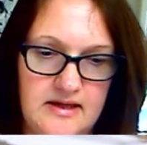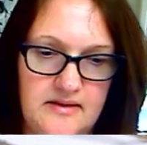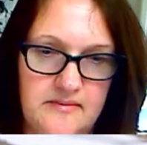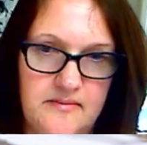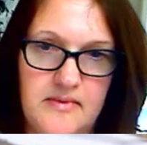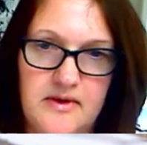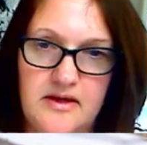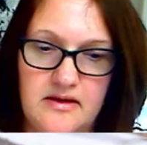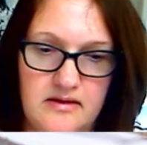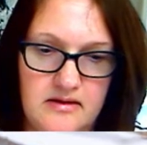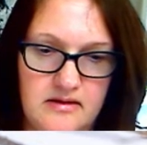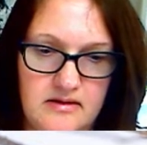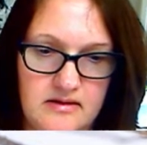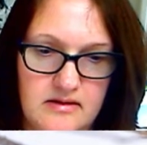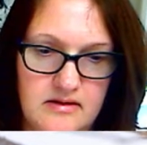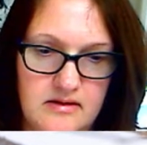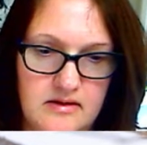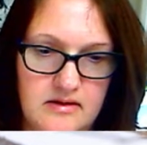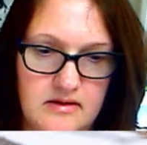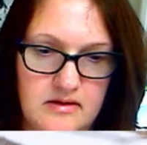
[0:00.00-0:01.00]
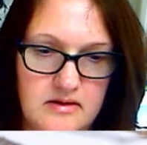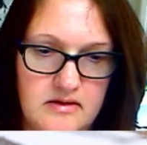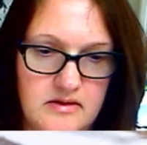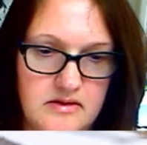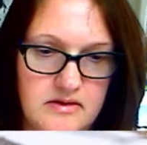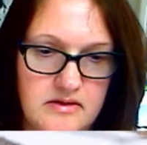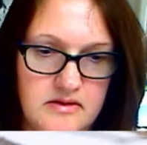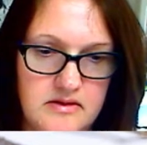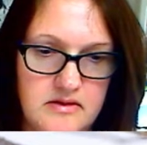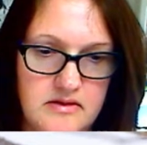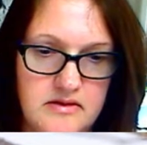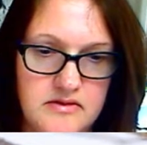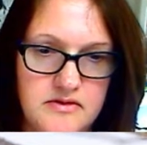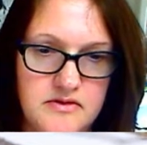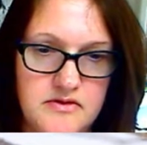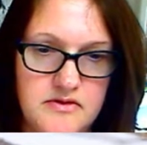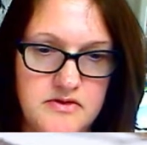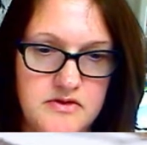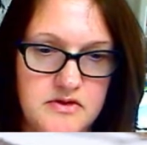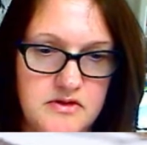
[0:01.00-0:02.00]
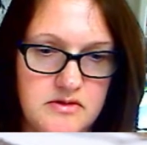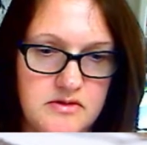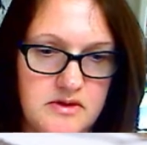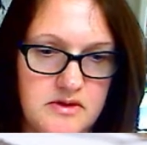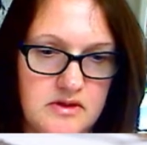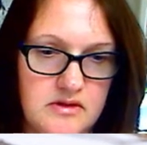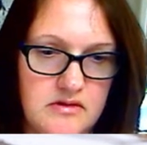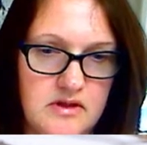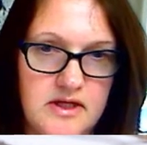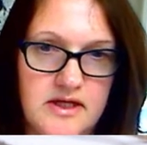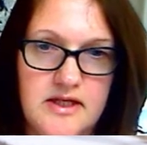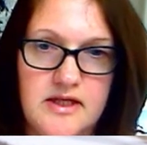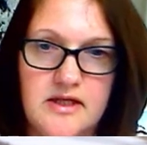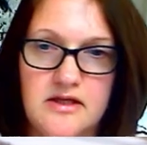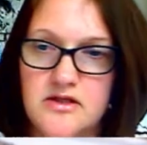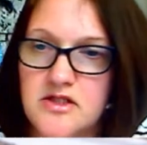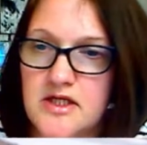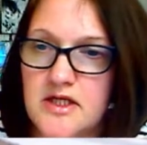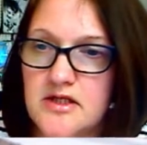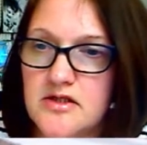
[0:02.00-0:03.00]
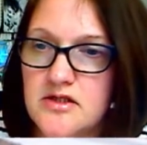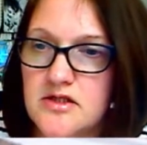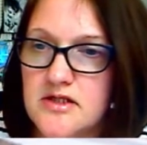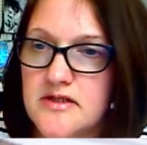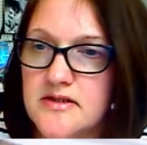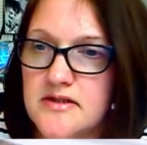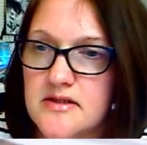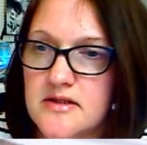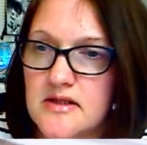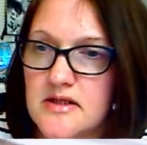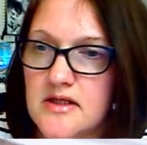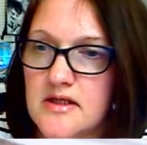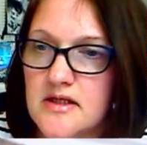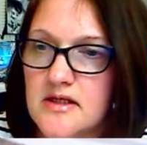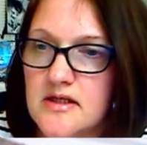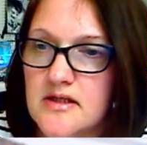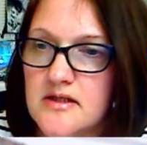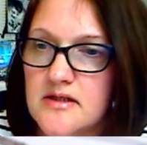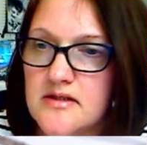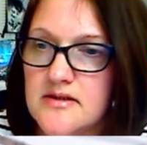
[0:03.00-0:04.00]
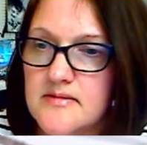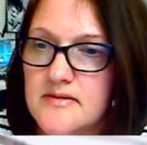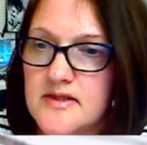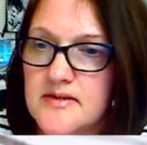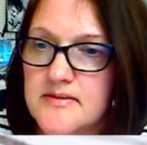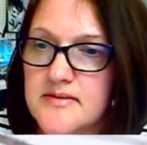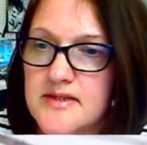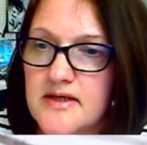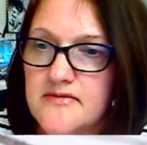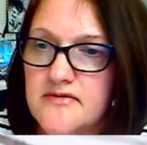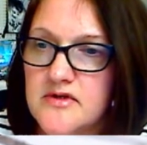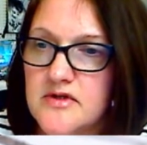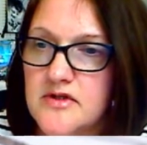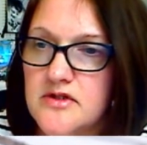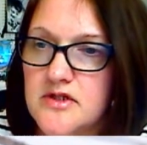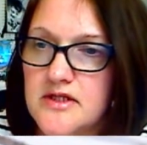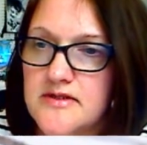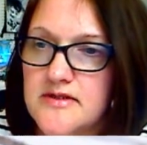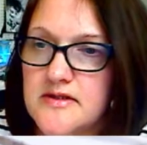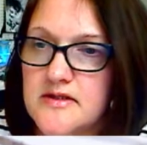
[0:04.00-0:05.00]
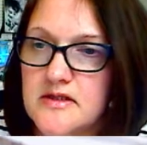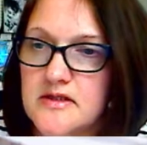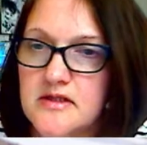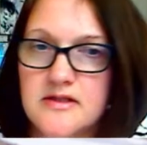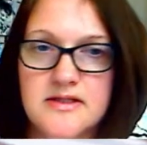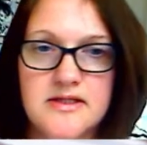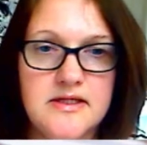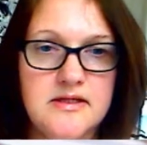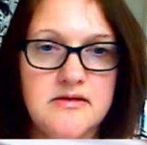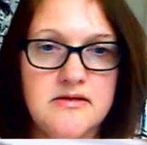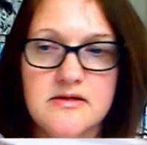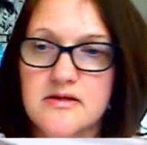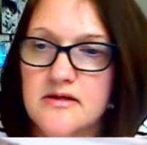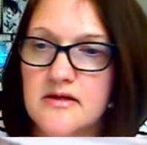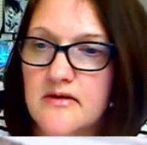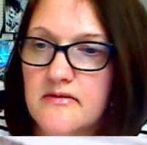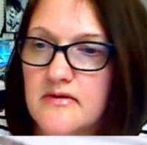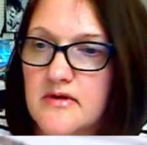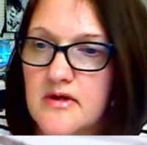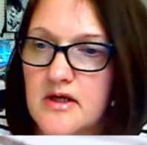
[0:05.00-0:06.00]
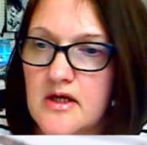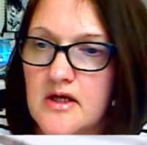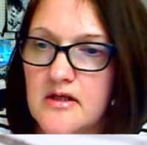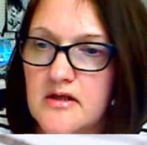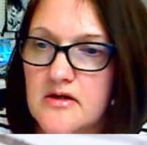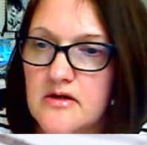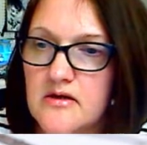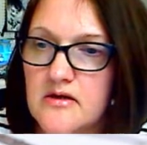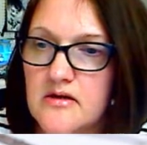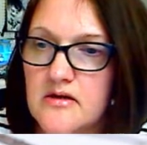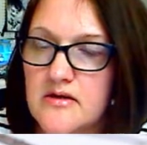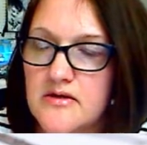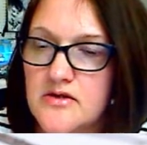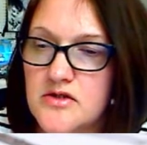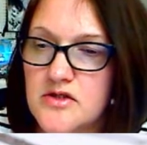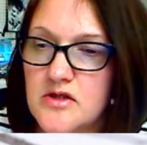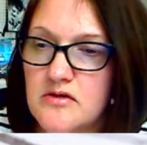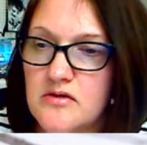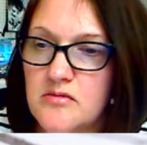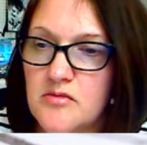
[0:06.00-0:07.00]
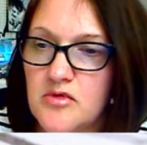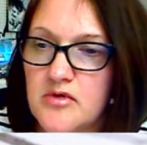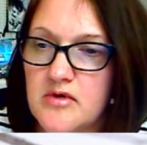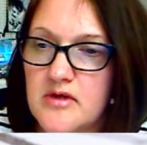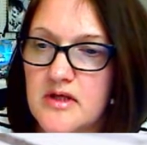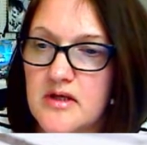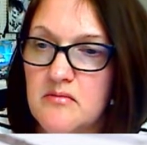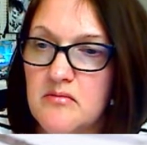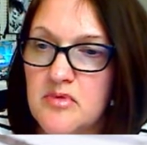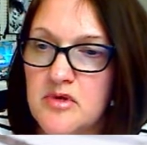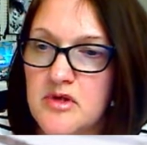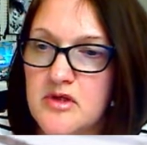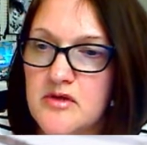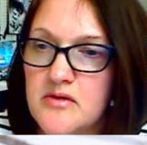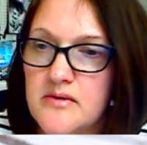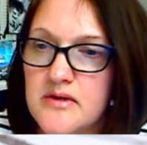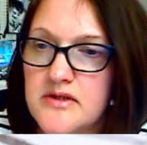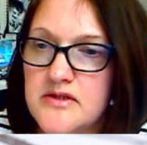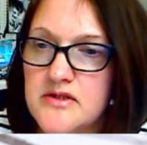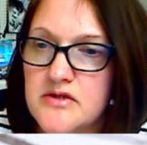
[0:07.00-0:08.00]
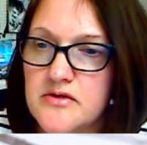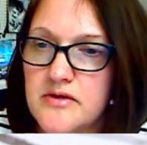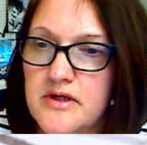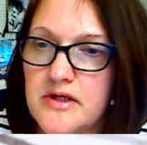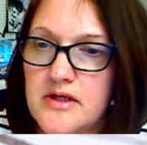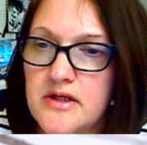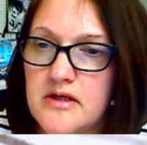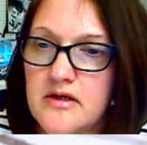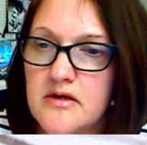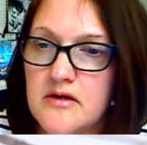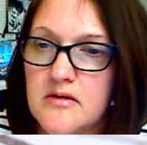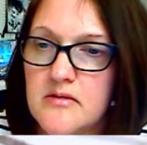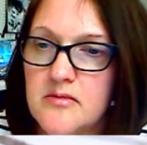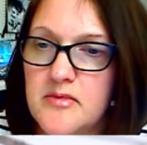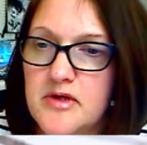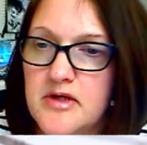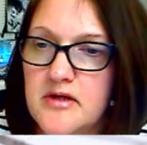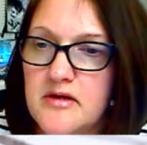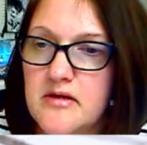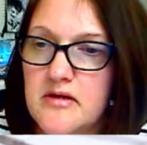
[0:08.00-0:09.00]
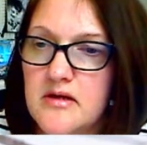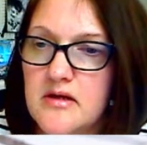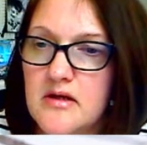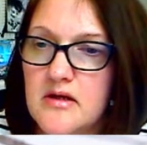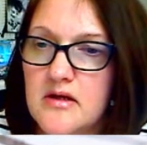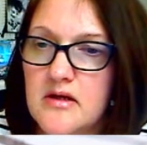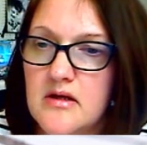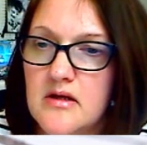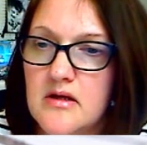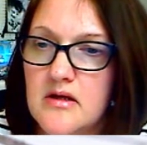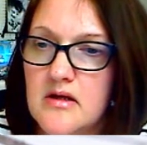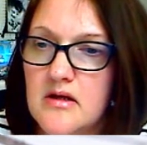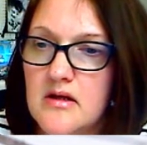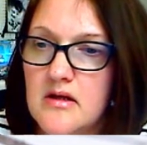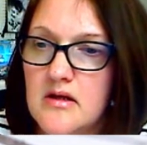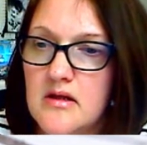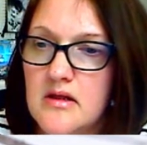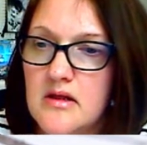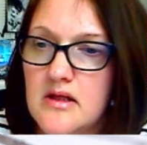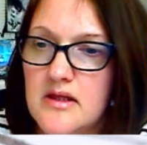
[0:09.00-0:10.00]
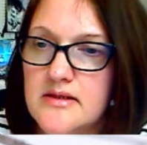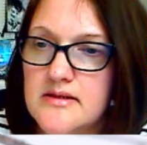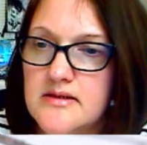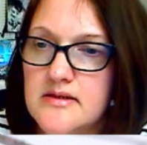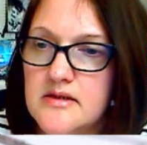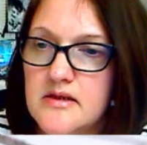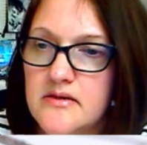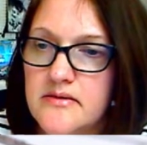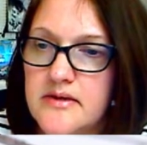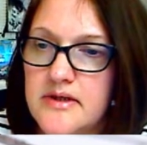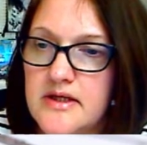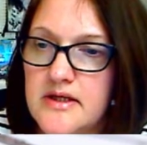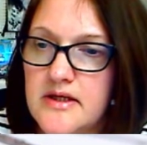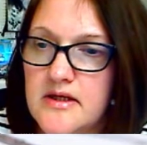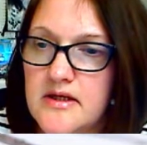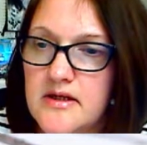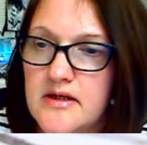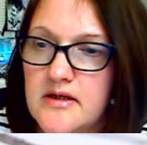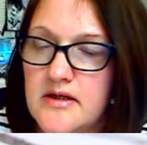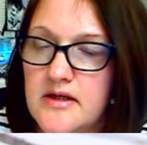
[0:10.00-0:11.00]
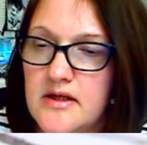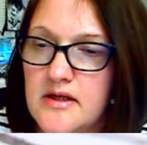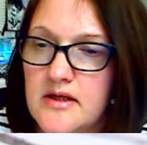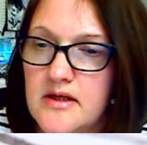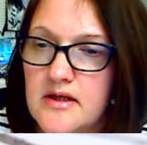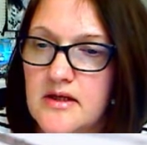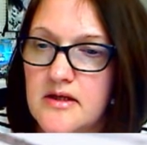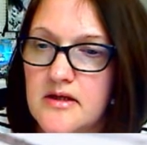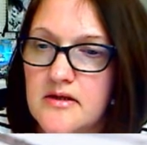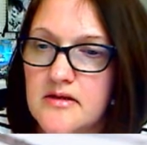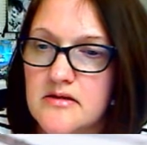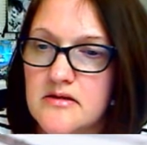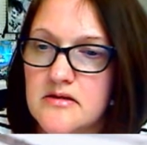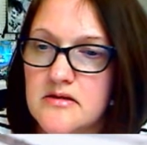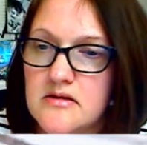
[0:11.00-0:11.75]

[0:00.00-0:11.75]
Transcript: my studio lighting changes, and sometimes I have to adjust the tint of the color. It's showing more like blue on screen here, but let's go ahead and